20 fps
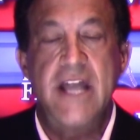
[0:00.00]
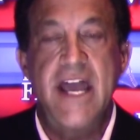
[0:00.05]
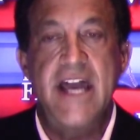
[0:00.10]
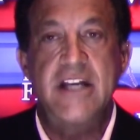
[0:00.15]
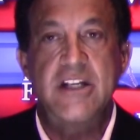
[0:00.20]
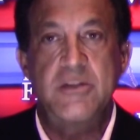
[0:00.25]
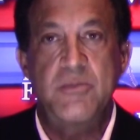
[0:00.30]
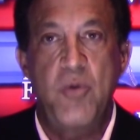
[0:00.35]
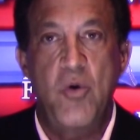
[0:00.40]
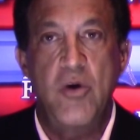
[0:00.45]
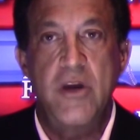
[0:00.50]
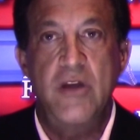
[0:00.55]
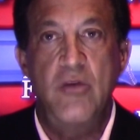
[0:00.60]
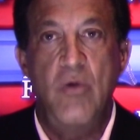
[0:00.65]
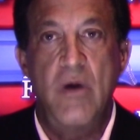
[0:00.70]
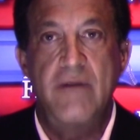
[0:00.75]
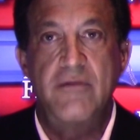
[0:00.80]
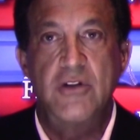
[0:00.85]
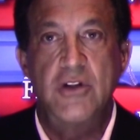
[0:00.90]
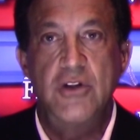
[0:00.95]
to exporting
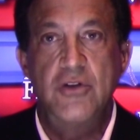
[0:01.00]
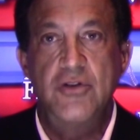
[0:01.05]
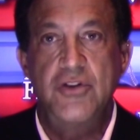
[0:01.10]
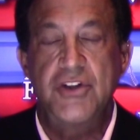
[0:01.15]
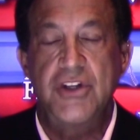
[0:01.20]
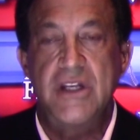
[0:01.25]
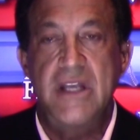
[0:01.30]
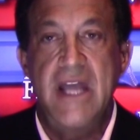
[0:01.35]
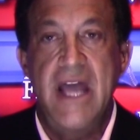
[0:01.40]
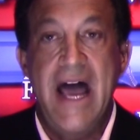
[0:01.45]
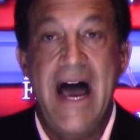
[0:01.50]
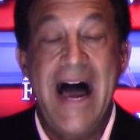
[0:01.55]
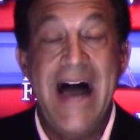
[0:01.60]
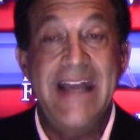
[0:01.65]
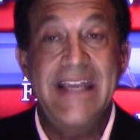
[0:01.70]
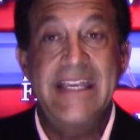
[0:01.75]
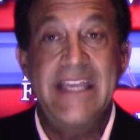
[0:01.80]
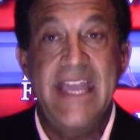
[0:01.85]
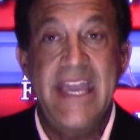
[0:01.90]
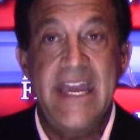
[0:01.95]
revolution.
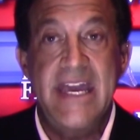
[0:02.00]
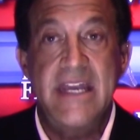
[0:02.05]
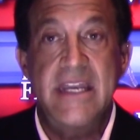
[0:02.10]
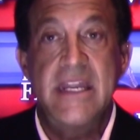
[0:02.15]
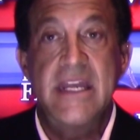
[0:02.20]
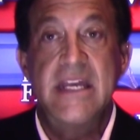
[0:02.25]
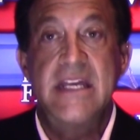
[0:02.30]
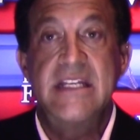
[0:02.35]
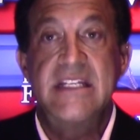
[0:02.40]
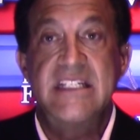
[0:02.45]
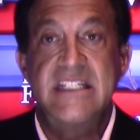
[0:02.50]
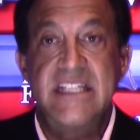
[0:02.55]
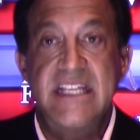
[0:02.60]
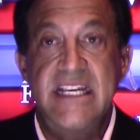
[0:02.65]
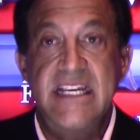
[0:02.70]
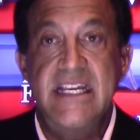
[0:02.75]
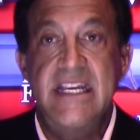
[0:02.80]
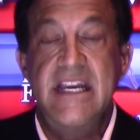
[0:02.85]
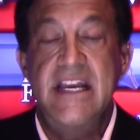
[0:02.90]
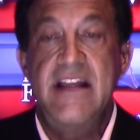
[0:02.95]
I can't
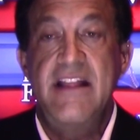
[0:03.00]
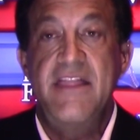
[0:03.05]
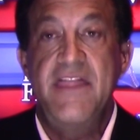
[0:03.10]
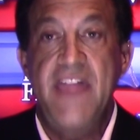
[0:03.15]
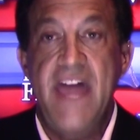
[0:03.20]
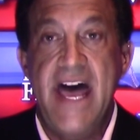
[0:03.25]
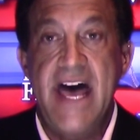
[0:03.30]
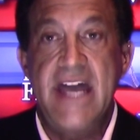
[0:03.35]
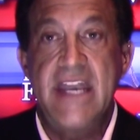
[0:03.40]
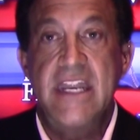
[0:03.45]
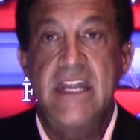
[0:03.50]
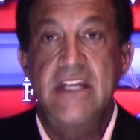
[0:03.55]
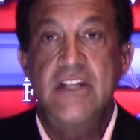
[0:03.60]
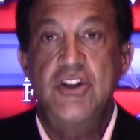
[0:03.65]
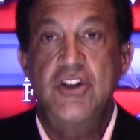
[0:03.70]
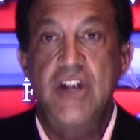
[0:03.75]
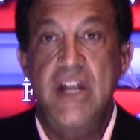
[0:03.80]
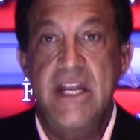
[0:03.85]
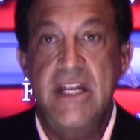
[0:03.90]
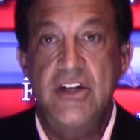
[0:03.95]
see that
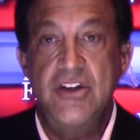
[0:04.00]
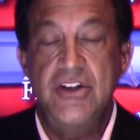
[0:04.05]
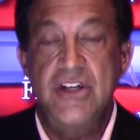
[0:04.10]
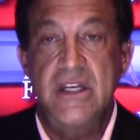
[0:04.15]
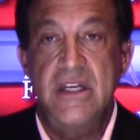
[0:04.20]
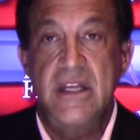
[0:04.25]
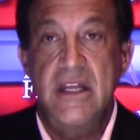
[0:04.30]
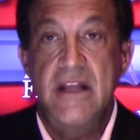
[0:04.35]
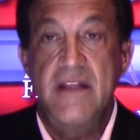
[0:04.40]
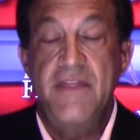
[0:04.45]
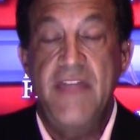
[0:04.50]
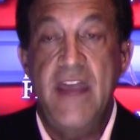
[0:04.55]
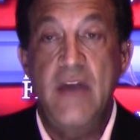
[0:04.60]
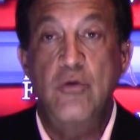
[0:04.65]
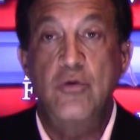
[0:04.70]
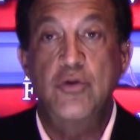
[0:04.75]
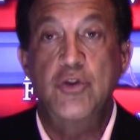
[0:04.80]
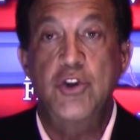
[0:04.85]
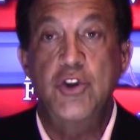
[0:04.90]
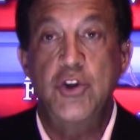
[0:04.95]
changing. They
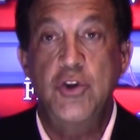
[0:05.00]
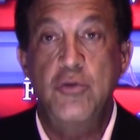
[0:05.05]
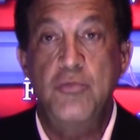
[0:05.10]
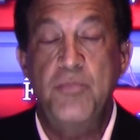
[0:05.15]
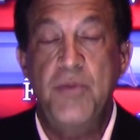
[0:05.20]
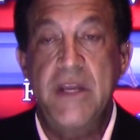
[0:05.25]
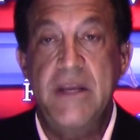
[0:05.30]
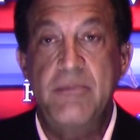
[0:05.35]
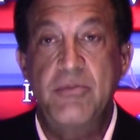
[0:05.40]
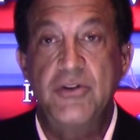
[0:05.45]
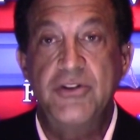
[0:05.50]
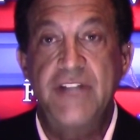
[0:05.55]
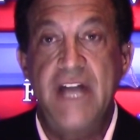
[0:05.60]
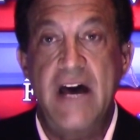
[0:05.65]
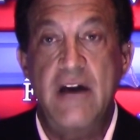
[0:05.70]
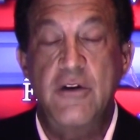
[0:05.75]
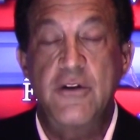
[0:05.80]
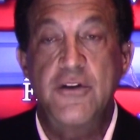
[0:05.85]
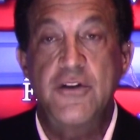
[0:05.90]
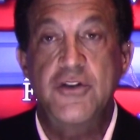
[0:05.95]
will shoot people
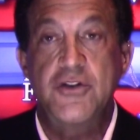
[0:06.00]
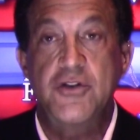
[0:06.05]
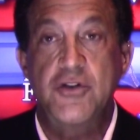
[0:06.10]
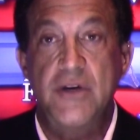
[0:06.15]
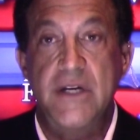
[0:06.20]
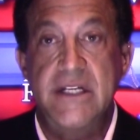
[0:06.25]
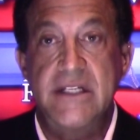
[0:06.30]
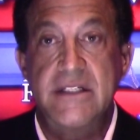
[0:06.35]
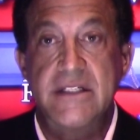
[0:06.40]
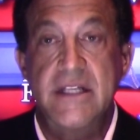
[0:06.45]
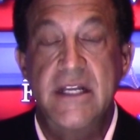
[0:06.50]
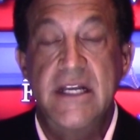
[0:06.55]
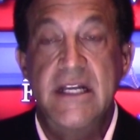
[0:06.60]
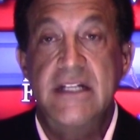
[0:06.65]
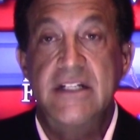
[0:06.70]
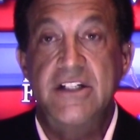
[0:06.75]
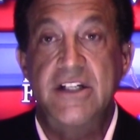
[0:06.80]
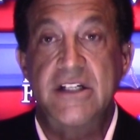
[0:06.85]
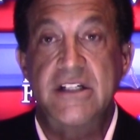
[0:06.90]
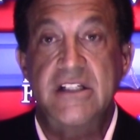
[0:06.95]
down in the streets,
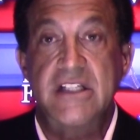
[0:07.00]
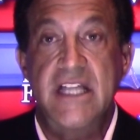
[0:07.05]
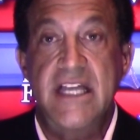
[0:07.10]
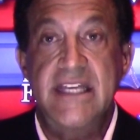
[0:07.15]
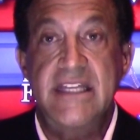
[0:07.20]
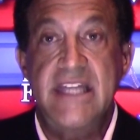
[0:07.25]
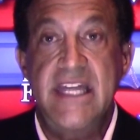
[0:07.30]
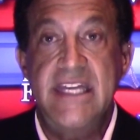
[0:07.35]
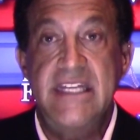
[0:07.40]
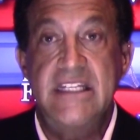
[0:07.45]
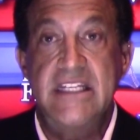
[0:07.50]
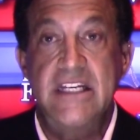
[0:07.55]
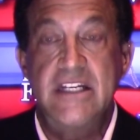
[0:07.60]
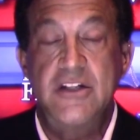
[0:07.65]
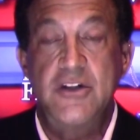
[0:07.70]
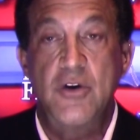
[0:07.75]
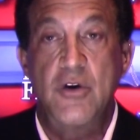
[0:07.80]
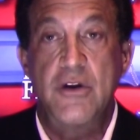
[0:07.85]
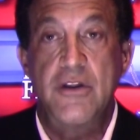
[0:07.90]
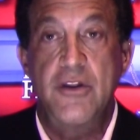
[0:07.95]
just like they
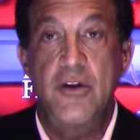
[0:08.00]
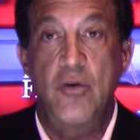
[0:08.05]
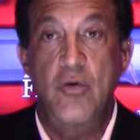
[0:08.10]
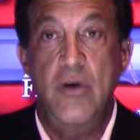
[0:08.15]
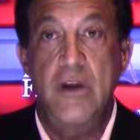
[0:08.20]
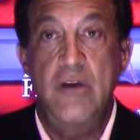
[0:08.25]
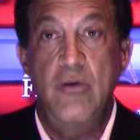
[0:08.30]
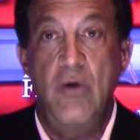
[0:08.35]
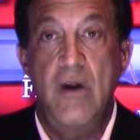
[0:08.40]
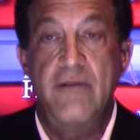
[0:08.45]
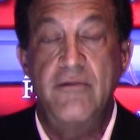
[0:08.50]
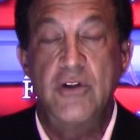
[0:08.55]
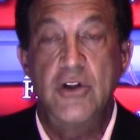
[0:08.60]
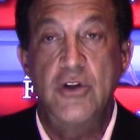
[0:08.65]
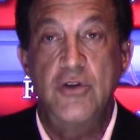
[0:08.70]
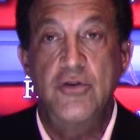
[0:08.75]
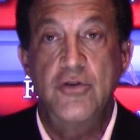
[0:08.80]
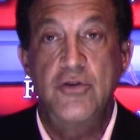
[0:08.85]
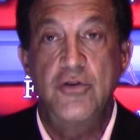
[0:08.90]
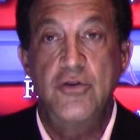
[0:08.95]
did during the Green
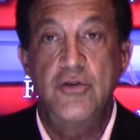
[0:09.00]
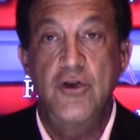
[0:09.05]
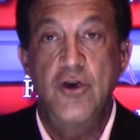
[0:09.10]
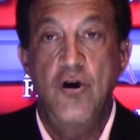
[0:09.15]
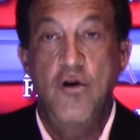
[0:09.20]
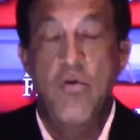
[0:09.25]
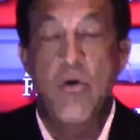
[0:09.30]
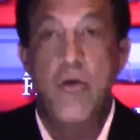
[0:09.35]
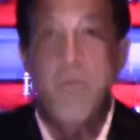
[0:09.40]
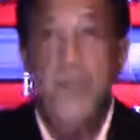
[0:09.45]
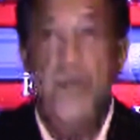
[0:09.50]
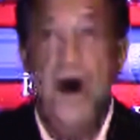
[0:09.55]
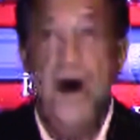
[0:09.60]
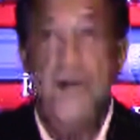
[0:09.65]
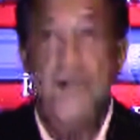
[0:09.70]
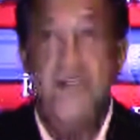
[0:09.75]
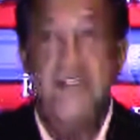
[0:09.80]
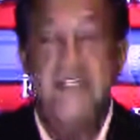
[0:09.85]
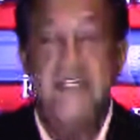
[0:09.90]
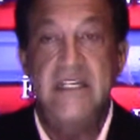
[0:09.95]
Revolution when
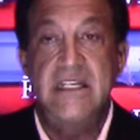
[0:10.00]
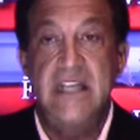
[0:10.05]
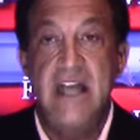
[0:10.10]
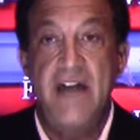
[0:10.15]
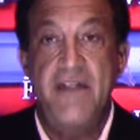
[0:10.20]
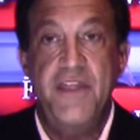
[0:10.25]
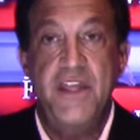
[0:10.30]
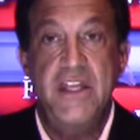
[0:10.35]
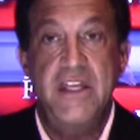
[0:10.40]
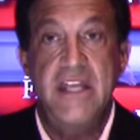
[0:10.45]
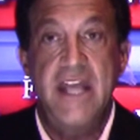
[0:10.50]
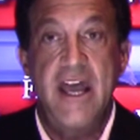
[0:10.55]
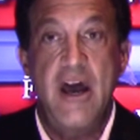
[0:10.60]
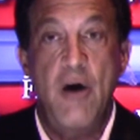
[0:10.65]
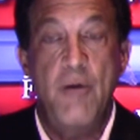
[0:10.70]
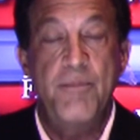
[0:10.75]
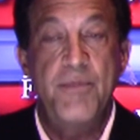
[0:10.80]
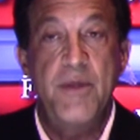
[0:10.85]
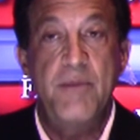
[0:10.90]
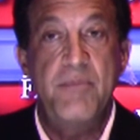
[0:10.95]
Obama did nothing to
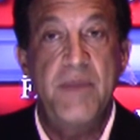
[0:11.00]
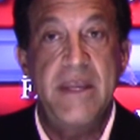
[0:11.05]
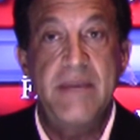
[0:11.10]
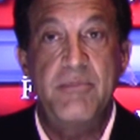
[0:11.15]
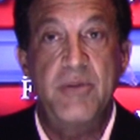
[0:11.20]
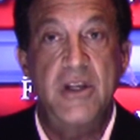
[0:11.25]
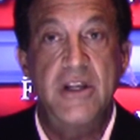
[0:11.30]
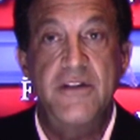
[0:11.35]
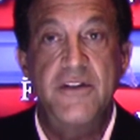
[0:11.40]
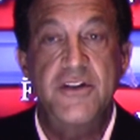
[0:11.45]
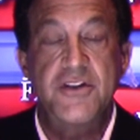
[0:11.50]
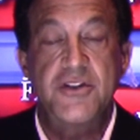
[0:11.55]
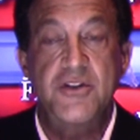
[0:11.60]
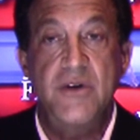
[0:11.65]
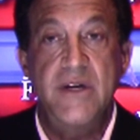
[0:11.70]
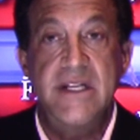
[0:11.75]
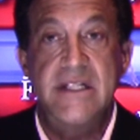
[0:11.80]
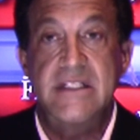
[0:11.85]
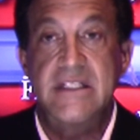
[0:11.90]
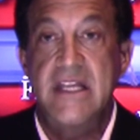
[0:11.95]
help the people in the
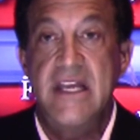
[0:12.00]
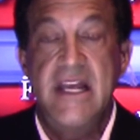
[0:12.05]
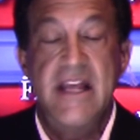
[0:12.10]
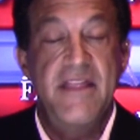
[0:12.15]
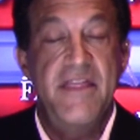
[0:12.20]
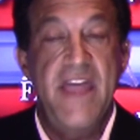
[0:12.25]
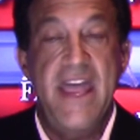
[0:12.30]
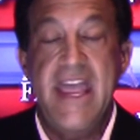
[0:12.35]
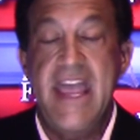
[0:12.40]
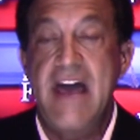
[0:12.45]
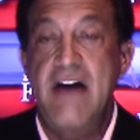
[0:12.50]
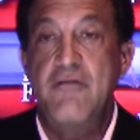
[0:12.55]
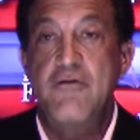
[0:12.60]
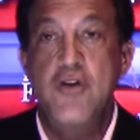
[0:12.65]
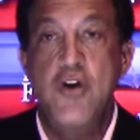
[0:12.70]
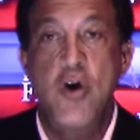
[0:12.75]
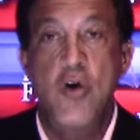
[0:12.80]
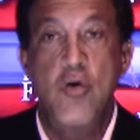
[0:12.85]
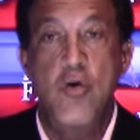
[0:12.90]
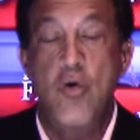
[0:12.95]
streets. Yep. They have
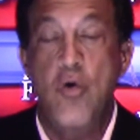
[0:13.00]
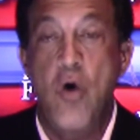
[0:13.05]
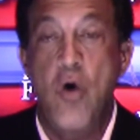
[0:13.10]
no